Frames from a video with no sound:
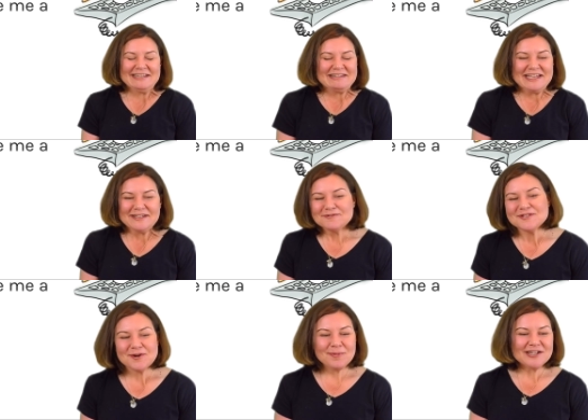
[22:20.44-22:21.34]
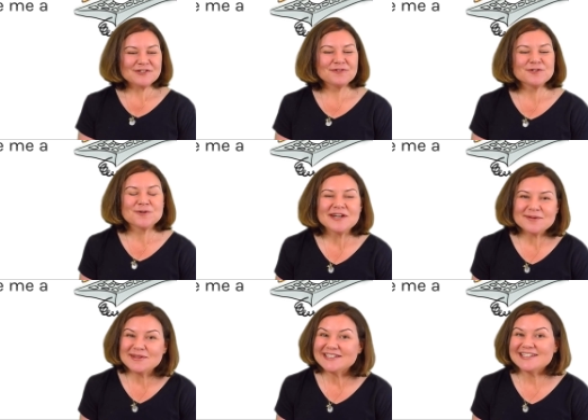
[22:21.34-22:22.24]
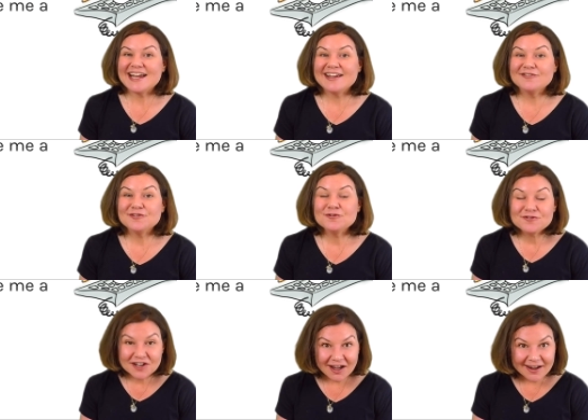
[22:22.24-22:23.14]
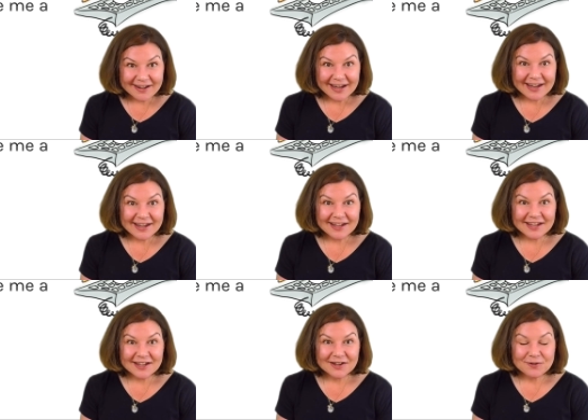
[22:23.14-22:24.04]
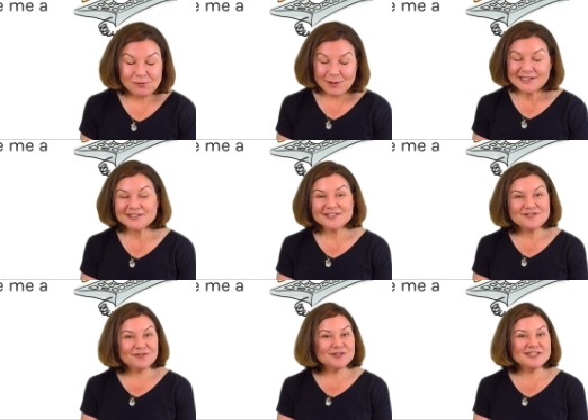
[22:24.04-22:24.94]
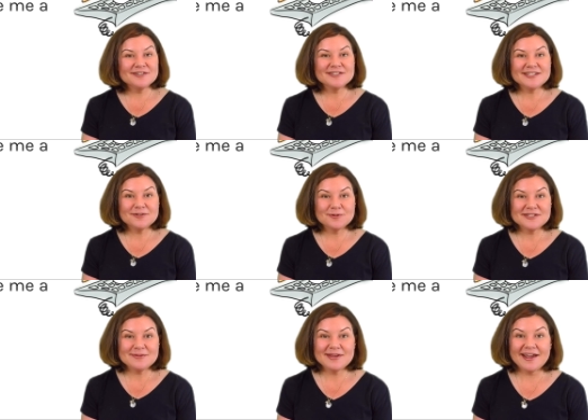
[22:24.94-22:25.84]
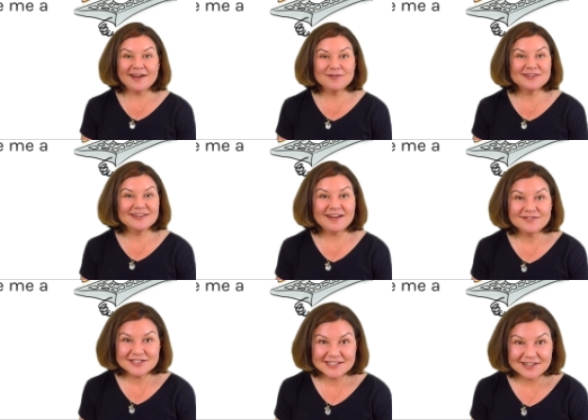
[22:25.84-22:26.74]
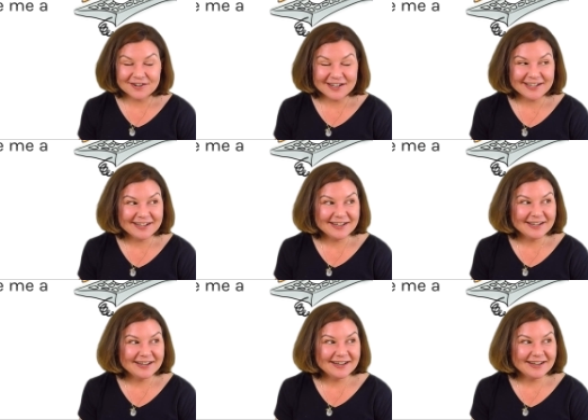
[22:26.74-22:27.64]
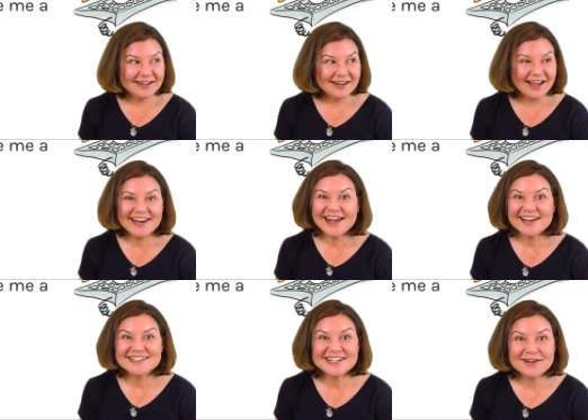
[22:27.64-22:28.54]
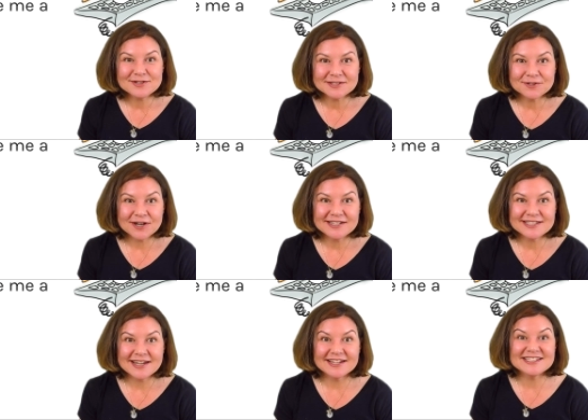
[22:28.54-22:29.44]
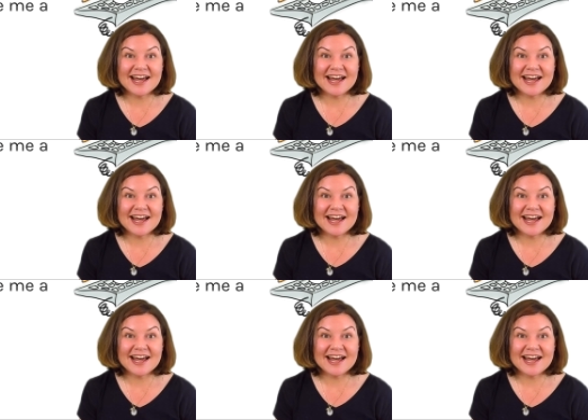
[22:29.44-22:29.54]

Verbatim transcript: Thank you so much for joining me today. If you've got a question for Dear SQL DBA, I would love to hear it. And uh, today was a great day because